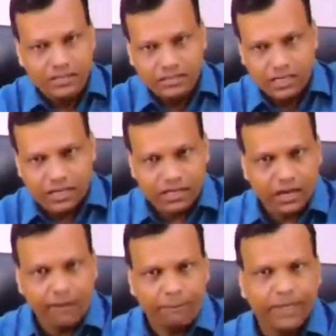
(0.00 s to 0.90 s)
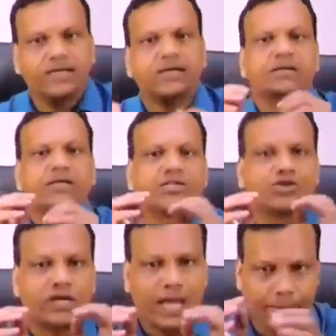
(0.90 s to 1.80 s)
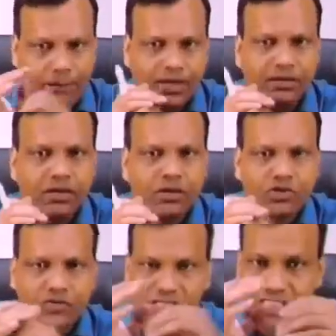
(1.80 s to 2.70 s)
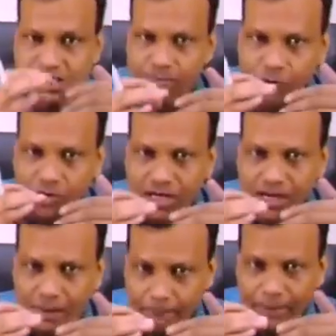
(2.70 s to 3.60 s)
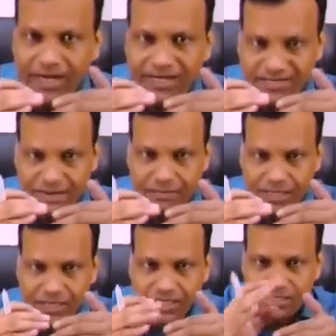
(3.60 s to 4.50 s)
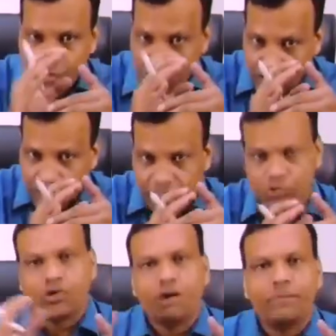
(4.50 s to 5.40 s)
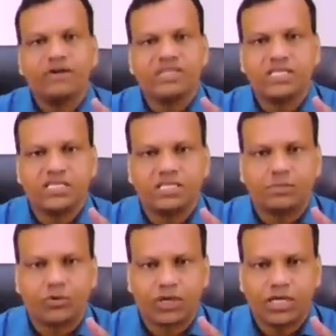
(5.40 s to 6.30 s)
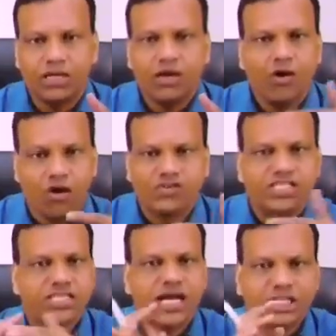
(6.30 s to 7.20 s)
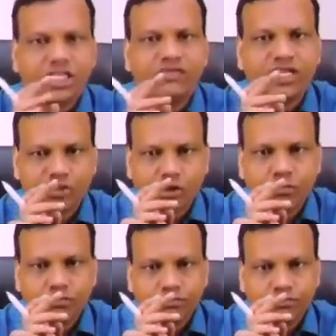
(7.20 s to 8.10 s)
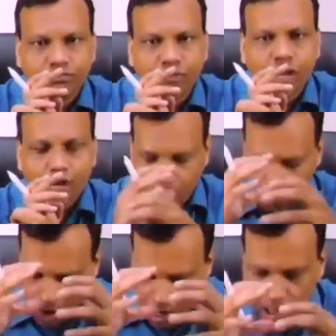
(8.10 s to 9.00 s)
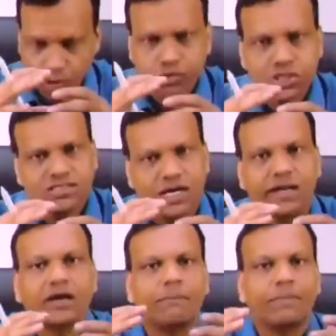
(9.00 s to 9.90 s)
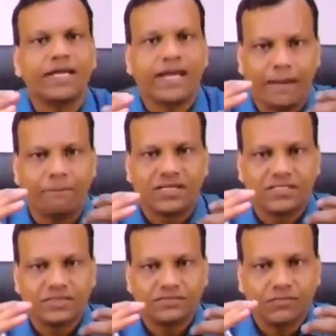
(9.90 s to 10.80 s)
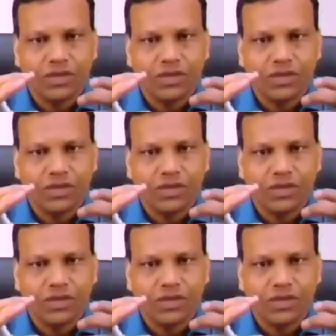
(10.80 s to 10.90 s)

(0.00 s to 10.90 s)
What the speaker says: The coupling does not happen. So when G protein coupled receptor is not able to couple with the G protein, obviously the action will stop. Now how this uncoupling happens?